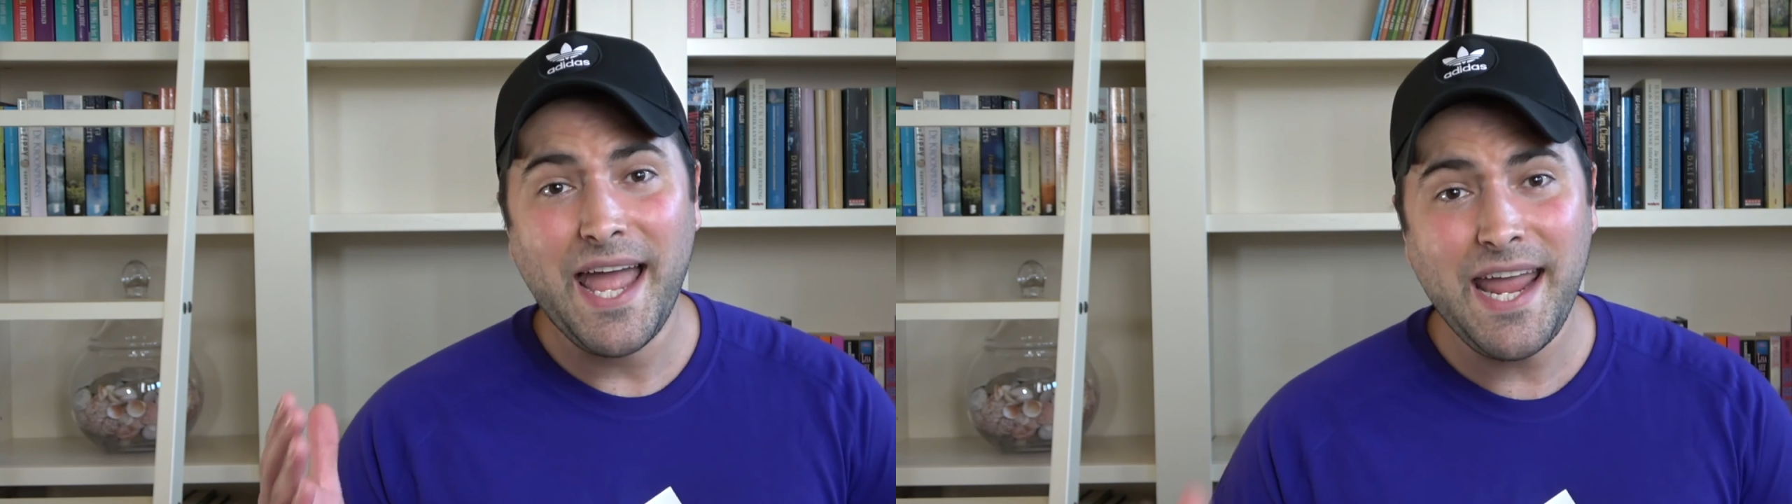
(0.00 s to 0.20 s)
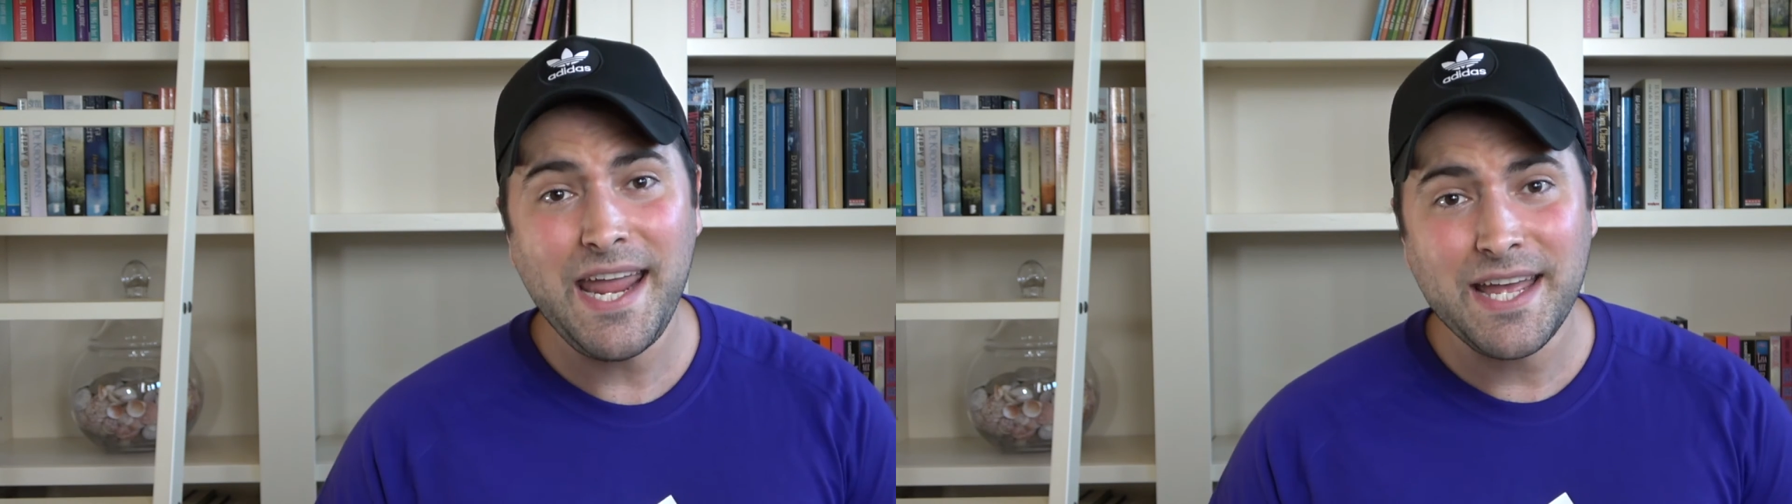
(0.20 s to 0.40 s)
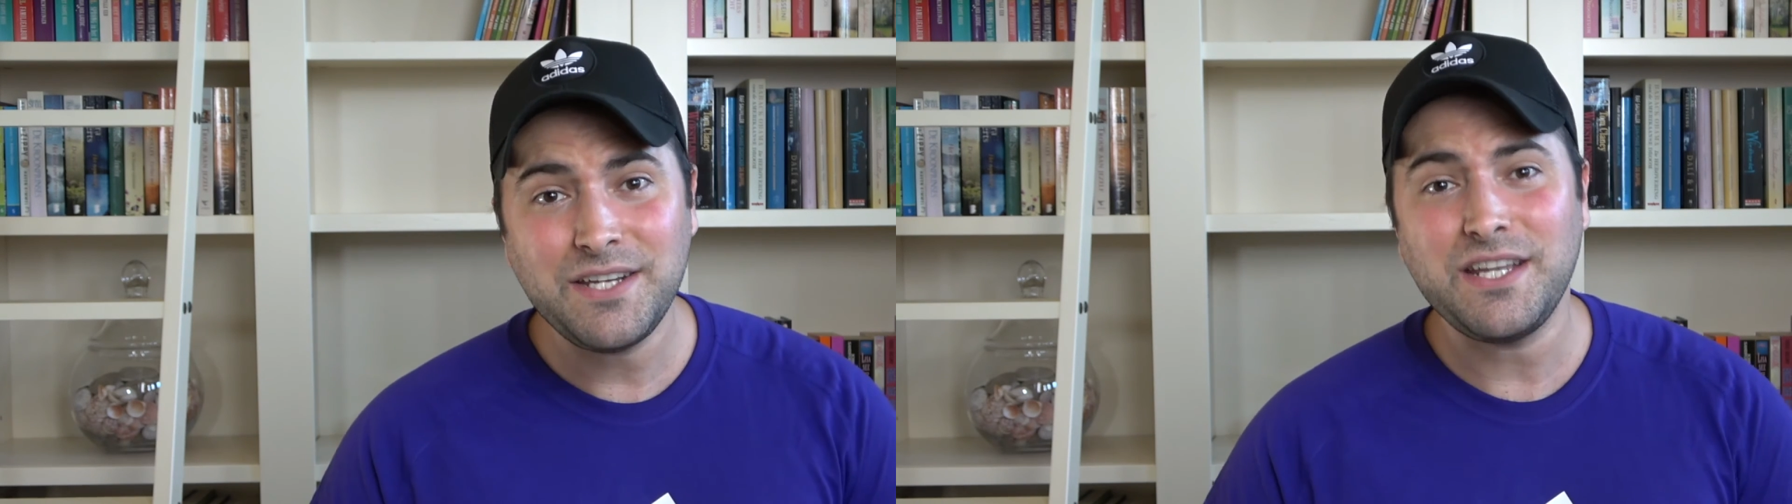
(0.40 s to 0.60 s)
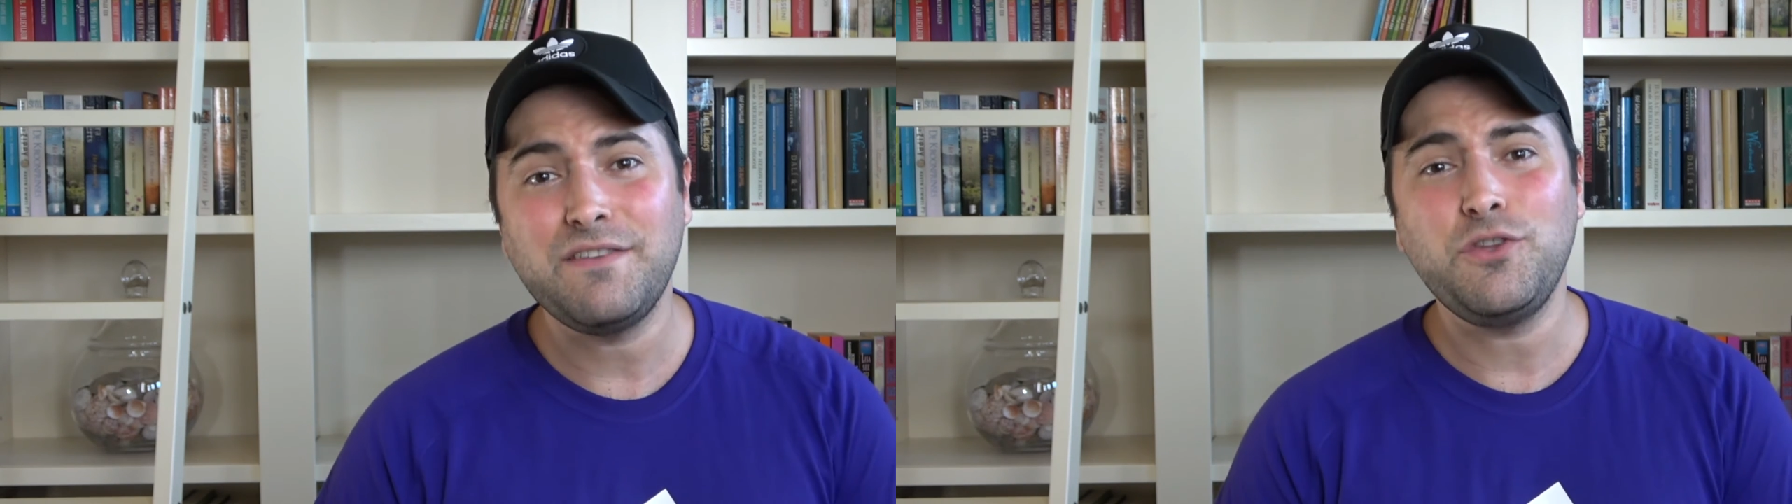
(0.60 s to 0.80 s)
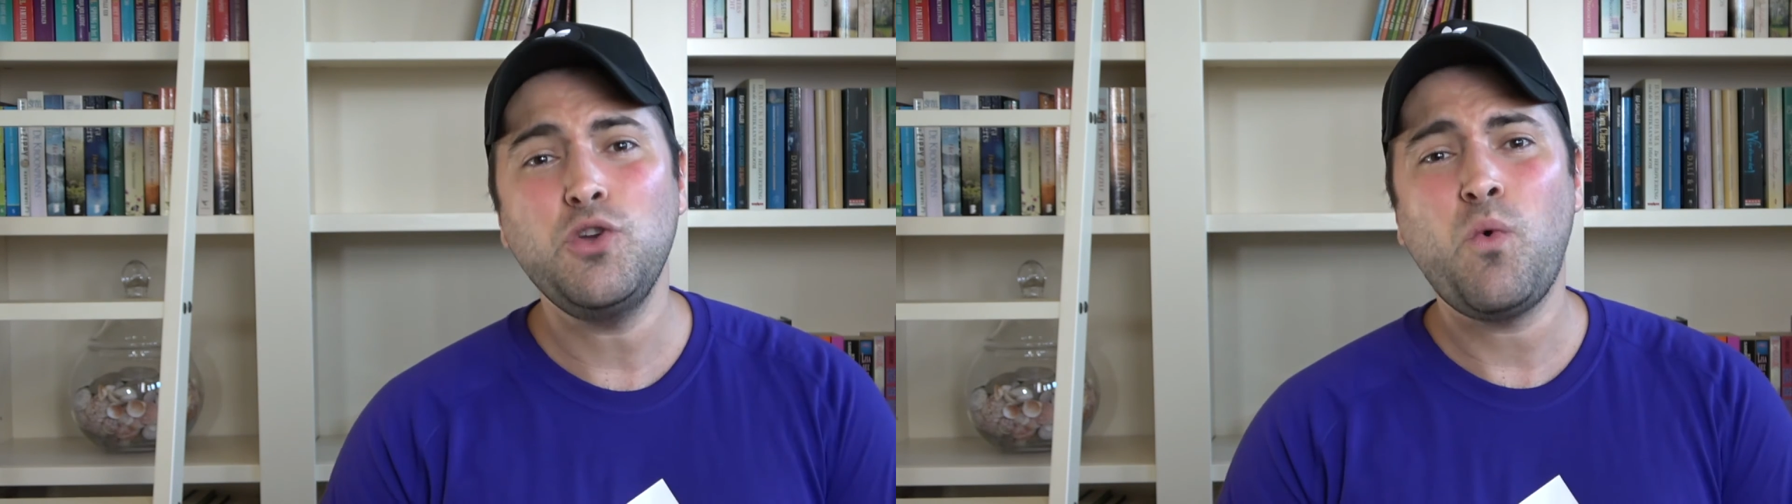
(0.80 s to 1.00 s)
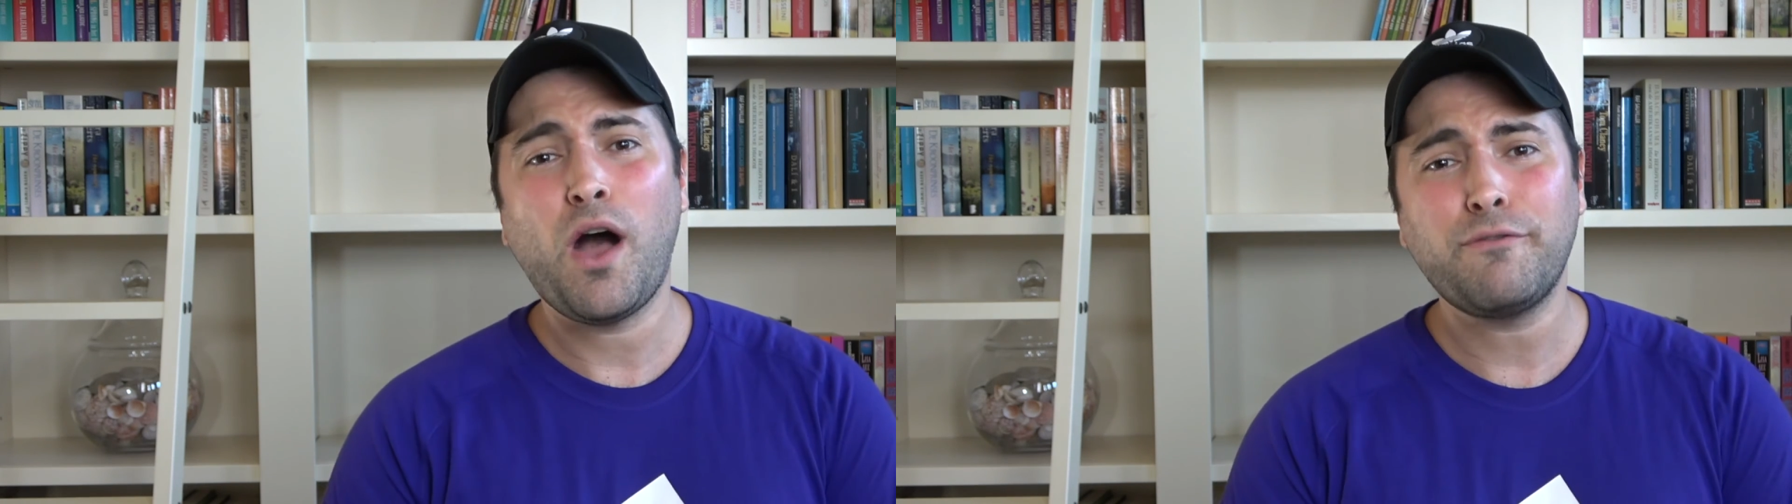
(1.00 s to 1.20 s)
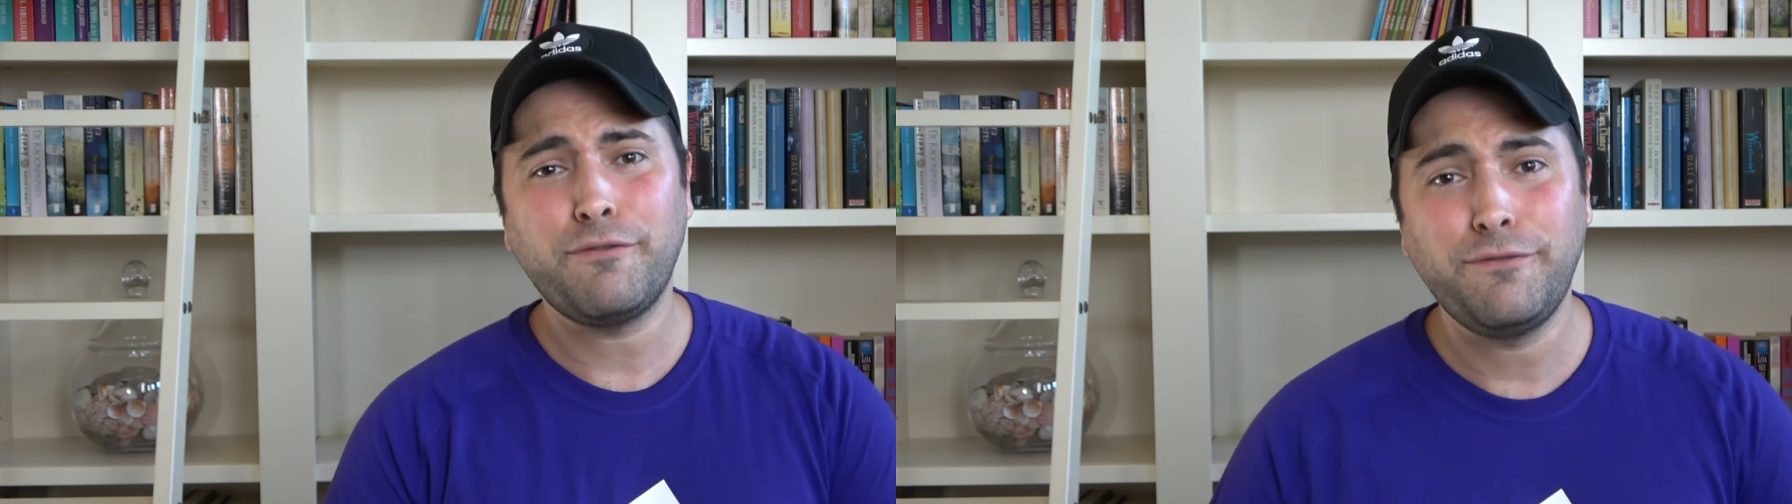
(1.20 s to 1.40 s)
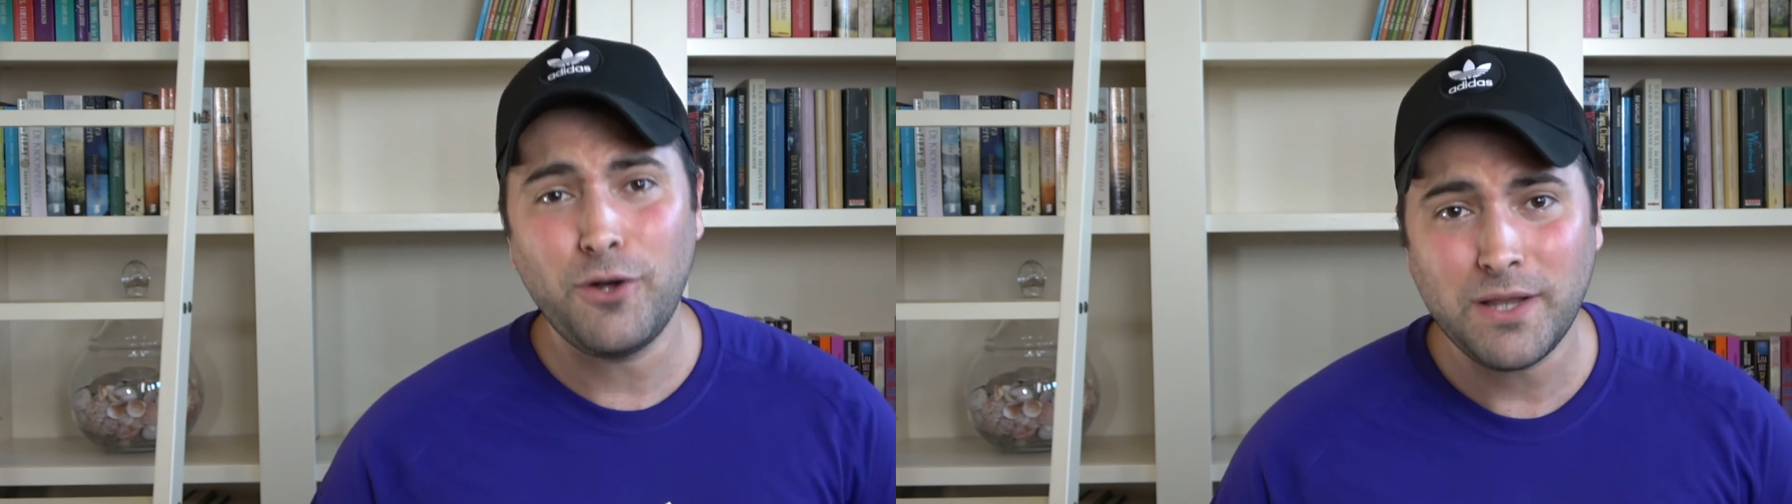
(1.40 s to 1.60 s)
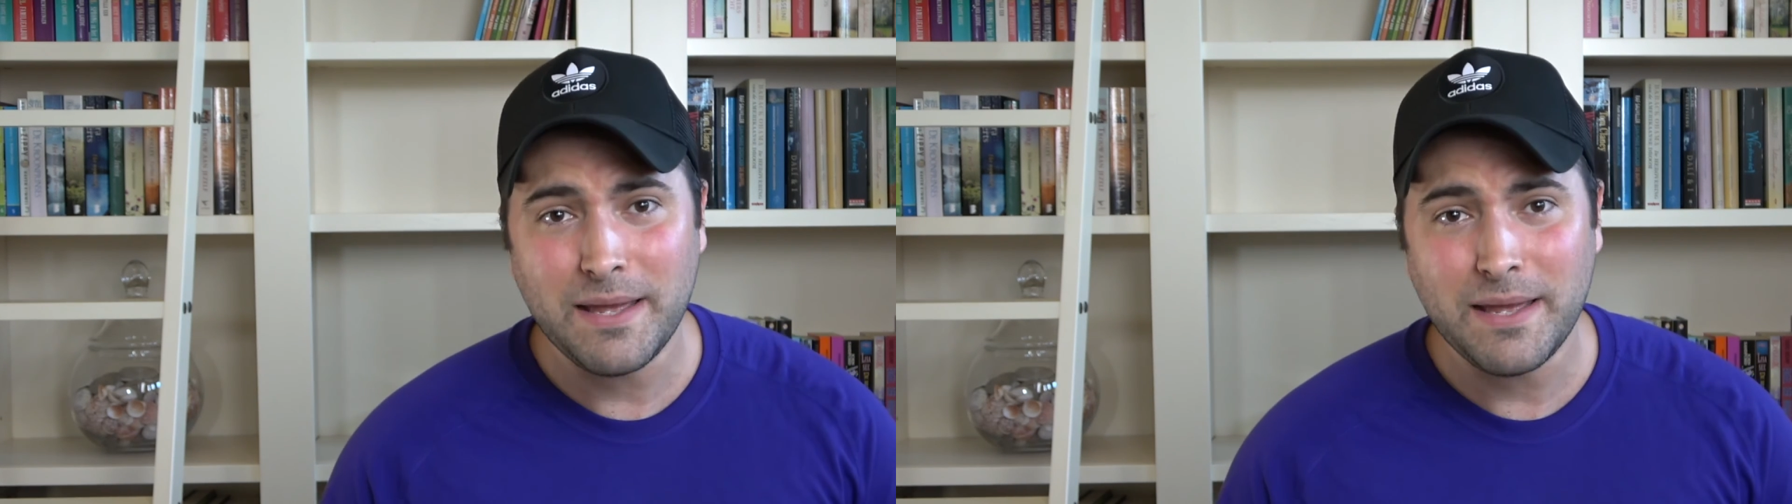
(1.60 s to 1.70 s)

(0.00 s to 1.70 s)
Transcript: And if you want full